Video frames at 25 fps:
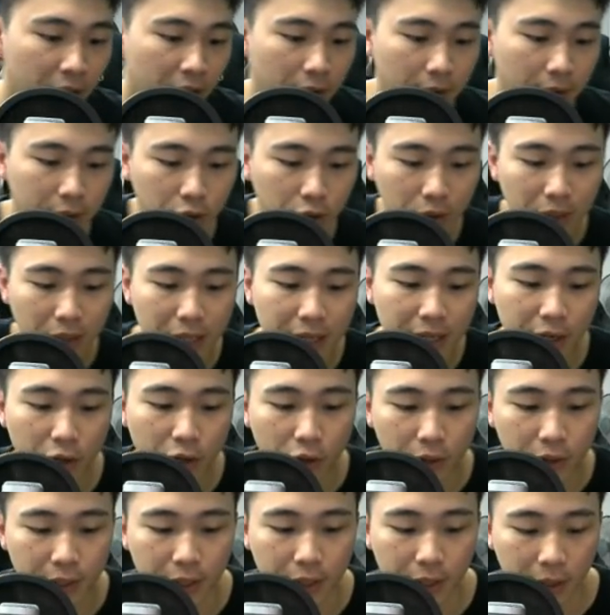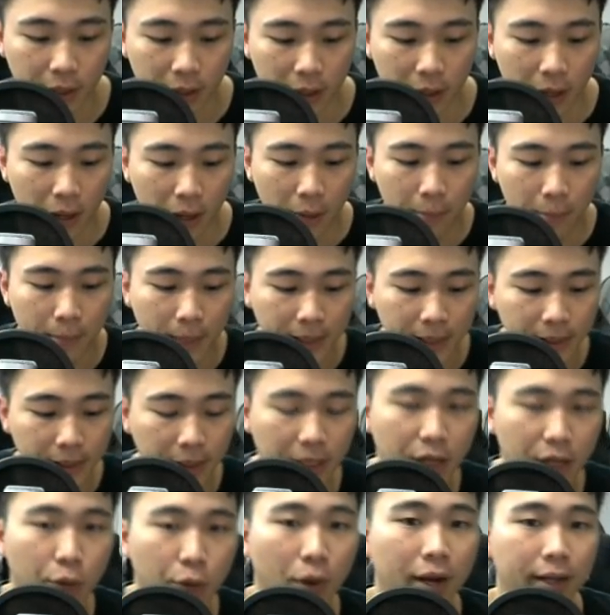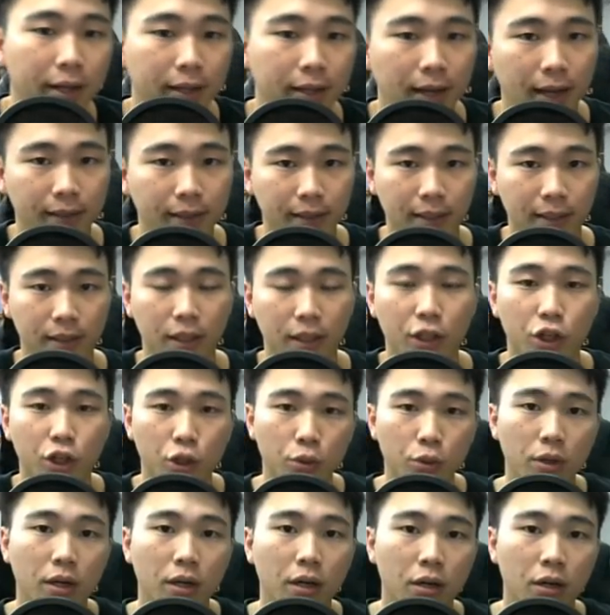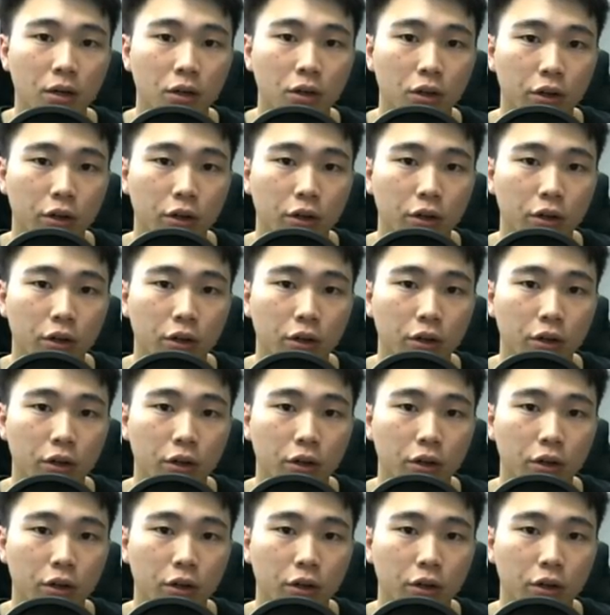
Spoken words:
Right, so Leo here, basically what it does is a dual